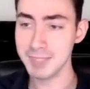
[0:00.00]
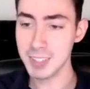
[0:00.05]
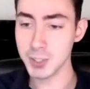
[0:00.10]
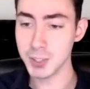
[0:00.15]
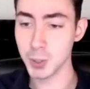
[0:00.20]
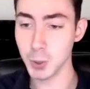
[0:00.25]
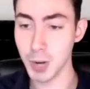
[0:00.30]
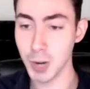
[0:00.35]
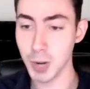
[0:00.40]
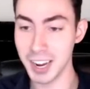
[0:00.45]

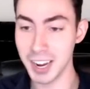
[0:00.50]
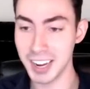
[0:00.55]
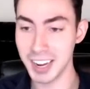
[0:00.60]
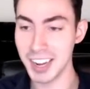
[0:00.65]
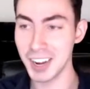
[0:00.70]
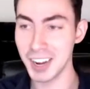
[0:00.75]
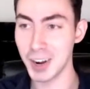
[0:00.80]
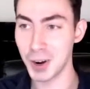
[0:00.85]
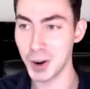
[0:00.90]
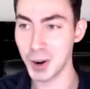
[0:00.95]
So
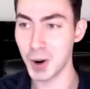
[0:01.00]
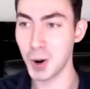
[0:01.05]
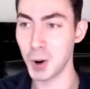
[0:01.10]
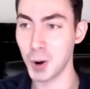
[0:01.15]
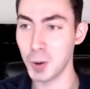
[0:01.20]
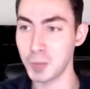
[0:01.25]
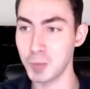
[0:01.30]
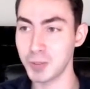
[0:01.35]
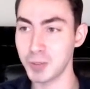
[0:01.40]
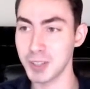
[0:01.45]

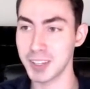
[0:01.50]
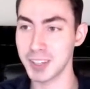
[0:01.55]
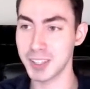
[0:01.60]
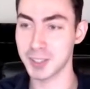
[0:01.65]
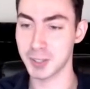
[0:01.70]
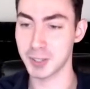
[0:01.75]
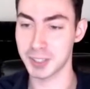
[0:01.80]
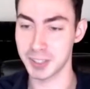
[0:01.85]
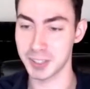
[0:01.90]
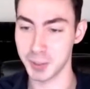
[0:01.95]
hopefully
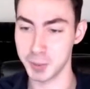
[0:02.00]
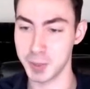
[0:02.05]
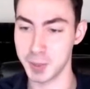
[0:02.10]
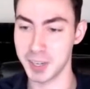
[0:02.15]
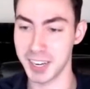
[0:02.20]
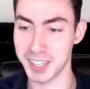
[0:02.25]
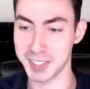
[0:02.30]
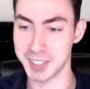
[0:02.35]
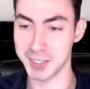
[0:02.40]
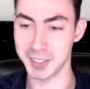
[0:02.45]
things look a little bit
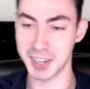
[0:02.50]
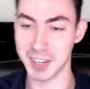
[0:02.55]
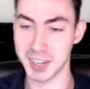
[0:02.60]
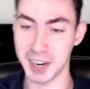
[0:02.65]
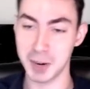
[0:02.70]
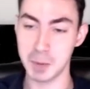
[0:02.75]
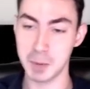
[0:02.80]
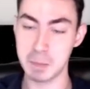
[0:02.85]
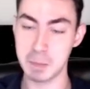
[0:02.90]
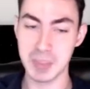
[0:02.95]
nicer
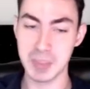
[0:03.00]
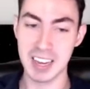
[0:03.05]
now.